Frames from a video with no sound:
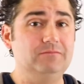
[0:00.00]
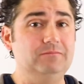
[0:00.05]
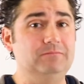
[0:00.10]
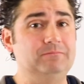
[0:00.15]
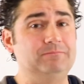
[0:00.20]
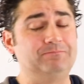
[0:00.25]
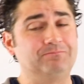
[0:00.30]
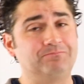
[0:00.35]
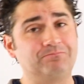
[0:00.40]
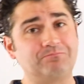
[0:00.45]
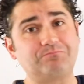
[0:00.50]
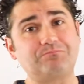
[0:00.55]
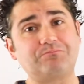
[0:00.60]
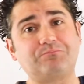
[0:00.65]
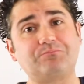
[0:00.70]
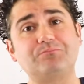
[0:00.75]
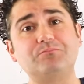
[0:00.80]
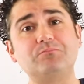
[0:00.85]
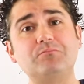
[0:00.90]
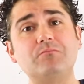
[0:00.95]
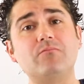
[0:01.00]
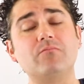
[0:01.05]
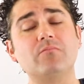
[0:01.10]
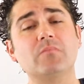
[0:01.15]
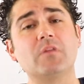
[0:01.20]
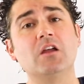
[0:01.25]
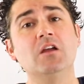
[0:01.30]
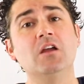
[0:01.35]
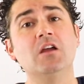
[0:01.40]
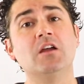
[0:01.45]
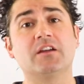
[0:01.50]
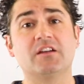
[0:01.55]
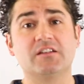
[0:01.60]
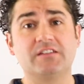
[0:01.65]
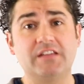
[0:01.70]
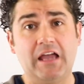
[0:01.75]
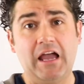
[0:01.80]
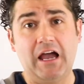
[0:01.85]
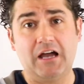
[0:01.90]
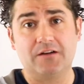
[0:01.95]
because
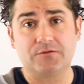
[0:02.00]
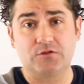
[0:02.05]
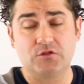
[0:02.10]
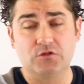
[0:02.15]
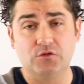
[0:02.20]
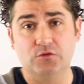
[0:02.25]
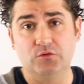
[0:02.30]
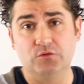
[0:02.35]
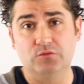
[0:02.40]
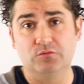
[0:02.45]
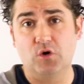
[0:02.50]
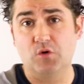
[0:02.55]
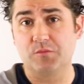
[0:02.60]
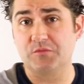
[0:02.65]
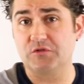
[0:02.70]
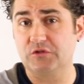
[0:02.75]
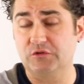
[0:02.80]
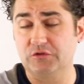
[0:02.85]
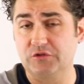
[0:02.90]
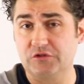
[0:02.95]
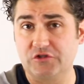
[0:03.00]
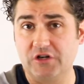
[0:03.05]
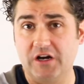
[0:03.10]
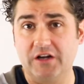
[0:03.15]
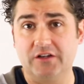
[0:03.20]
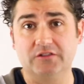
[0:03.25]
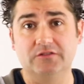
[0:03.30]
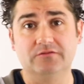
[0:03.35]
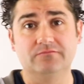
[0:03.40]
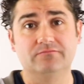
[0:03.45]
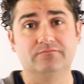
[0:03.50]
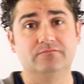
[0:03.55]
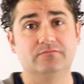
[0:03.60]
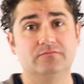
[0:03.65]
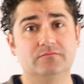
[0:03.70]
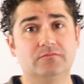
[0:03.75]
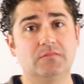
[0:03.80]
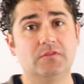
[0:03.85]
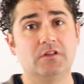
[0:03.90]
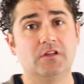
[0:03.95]
they have to homeschool their child,
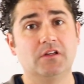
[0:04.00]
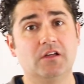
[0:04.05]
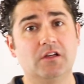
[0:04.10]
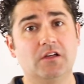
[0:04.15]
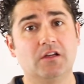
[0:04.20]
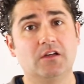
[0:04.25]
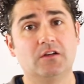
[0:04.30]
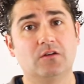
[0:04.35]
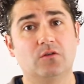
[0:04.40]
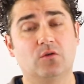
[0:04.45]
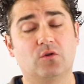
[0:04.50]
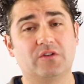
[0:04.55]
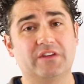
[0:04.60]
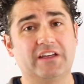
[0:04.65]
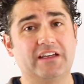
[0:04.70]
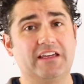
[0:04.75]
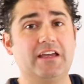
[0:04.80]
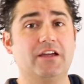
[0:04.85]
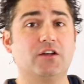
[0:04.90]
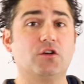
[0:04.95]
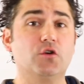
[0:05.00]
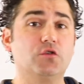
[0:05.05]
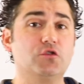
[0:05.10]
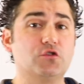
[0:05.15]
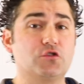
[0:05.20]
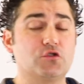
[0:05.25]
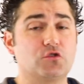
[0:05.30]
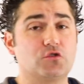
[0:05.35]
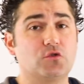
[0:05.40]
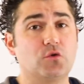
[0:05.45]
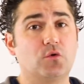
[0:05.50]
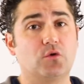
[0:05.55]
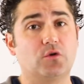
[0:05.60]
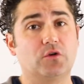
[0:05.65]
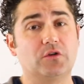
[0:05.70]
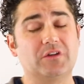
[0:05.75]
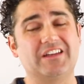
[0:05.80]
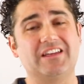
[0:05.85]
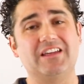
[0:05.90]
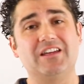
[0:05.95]
or they can't go to the store,
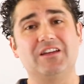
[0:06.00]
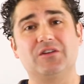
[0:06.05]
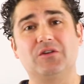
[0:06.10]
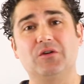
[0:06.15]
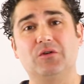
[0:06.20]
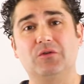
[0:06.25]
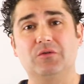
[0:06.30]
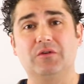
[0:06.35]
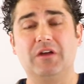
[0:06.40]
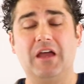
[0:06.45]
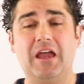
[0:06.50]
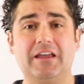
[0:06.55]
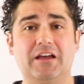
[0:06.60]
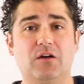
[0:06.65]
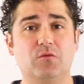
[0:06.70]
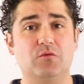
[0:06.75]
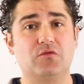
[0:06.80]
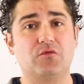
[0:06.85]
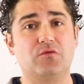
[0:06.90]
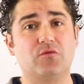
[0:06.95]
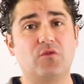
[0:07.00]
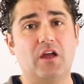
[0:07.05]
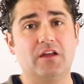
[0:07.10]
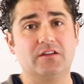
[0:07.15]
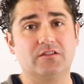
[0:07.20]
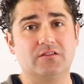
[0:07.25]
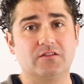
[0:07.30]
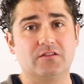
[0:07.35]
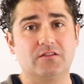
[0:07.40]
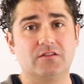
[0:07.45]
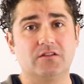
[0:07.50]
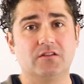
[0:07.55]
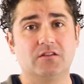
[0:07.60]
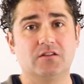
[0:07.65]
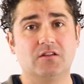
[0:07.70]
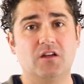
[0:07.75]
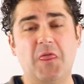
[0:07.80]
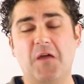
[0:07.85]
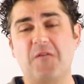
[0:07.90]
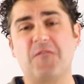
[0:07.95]
or they can't go hang out with friends,
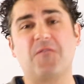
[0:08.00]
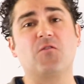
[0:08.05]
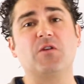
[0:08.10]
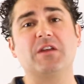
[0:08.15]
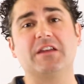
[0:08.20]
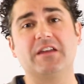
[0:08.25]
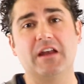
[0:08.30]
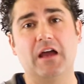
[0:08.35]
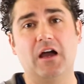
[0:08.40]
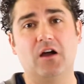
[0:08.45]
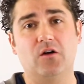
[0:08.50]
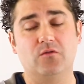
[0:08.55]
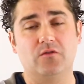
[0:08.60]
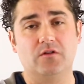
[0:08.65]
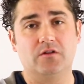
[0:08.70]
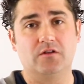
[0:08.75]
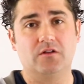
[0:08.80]
and they're freaking out.